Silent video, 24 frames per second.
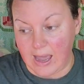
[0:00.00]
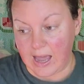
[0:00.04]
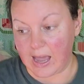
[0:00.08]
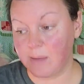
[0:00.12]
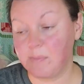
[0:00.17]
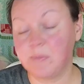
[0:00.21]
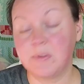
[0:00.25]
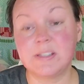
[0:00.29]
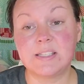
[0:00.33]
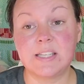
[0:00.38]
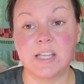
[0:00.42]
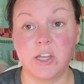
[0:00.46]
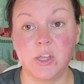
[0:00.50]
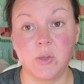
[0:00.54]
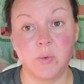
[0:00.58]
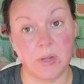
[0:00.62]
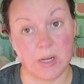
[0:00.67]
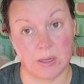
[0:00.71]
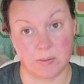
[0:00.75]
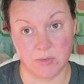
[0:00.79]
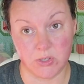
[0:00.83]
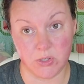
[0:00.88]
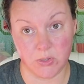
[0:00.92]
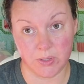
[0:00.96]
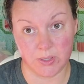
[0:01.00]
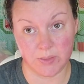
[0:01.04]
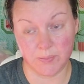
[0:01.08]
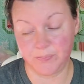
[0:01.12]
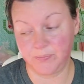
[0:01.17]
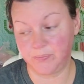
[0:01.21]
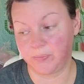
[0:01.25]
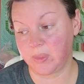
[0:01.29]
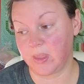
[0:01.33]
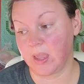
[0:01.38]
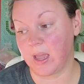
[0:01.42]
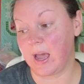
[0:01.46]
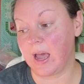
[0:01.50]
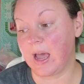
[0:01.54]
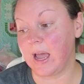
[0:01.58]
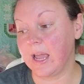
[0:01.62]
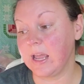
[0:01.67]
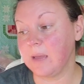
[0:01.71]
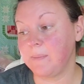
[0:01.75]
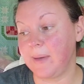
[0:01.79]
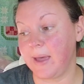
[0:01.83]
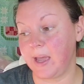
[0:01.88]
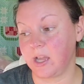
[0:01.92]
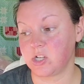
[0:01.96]
I'm going to tell you what I'm doing. I
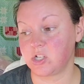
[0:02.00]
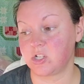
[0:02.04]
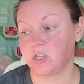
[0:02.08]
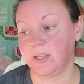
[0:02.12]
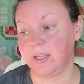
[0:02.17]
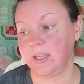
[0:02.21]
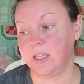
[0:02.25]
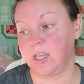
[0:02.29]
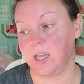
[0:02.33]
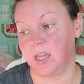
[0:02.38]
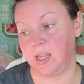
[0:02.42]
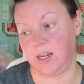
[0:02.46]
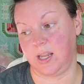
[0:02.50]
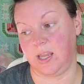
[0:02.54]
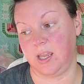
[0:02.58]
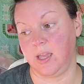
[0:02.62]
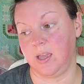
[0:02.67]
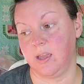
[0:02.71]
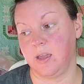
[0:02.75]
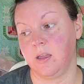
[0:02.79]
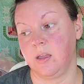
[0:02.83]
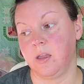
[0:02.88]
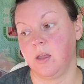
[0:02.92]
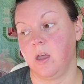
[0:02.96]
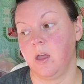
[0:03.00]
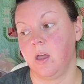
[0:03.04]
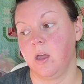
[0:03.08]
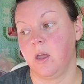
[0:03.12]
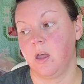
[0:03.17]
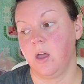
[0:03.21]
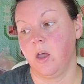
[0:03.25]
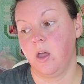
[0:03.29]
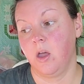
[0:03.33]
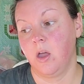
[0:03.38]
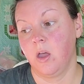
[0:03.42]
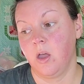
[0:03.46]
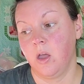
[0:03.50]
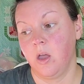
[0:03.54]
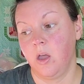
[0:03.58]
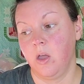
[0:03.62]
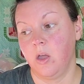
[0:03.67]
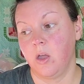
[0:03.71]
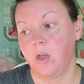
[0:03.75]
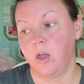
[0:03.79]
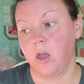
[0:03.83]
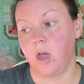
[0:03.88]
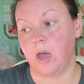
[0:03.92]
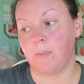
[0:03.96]
am actually cutting,
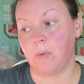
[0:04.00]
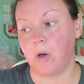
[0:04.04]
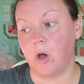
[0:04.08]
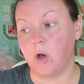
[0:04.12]
I'm